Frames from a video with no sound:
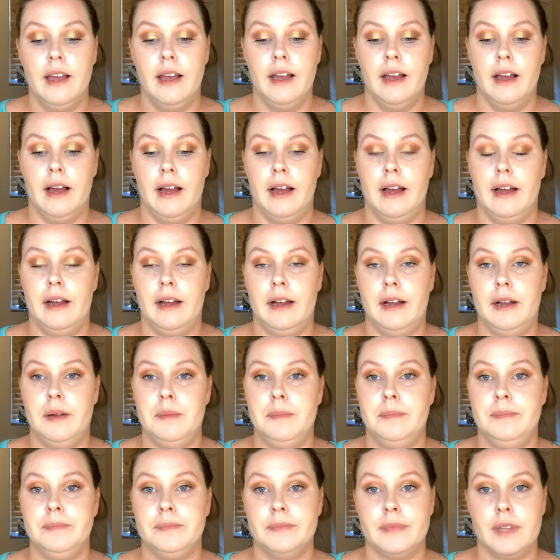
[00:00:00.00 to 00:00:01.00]

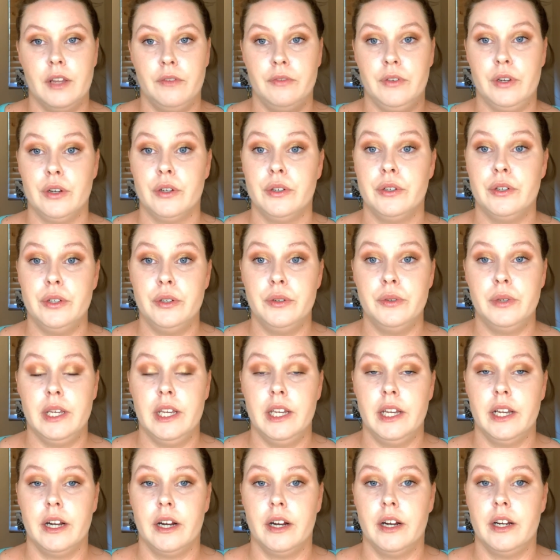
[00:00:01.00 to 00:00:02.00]
If you're new
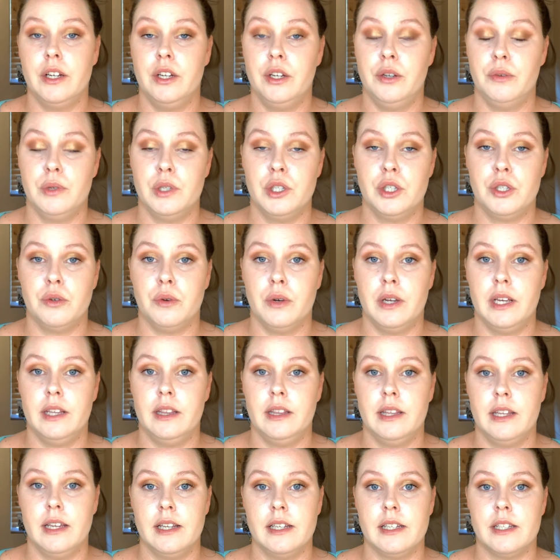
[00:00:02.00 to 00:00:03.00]
here and you
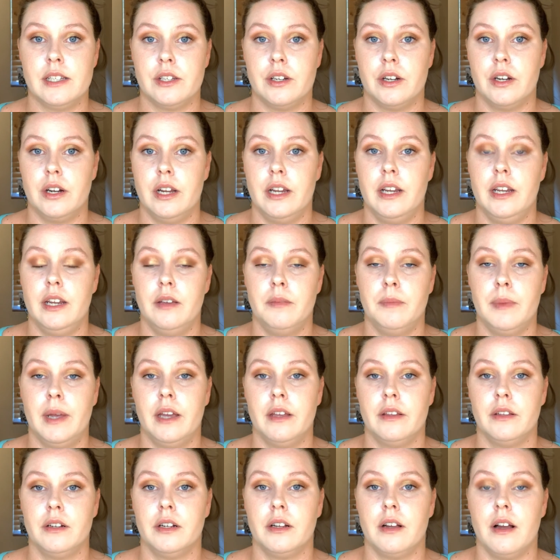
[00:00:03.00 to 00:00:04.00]
enjoyed this or any of my
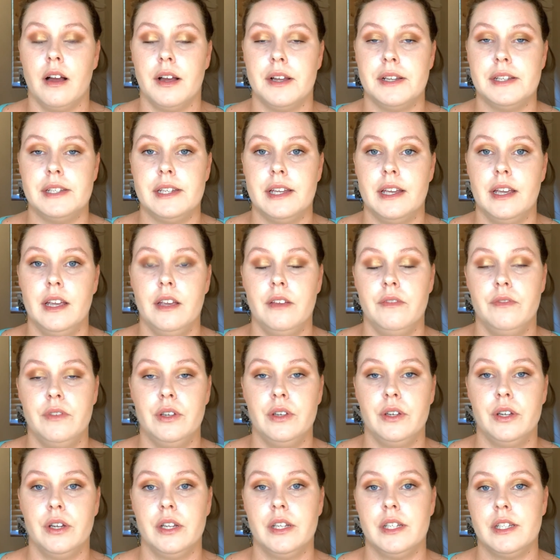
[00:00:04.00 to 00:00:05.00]
other content, if
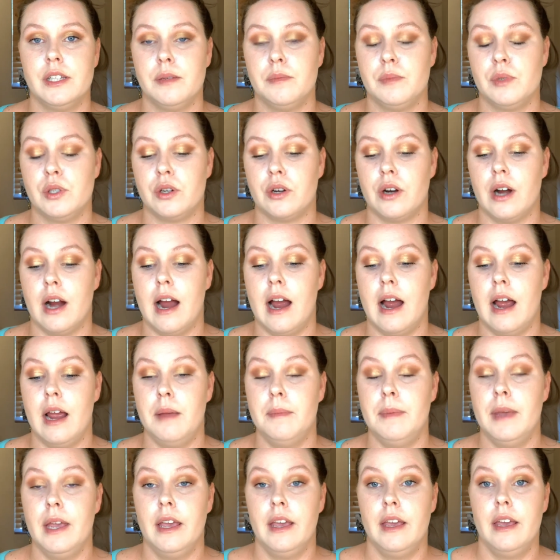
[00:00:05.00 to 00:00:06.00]
you could subscribe.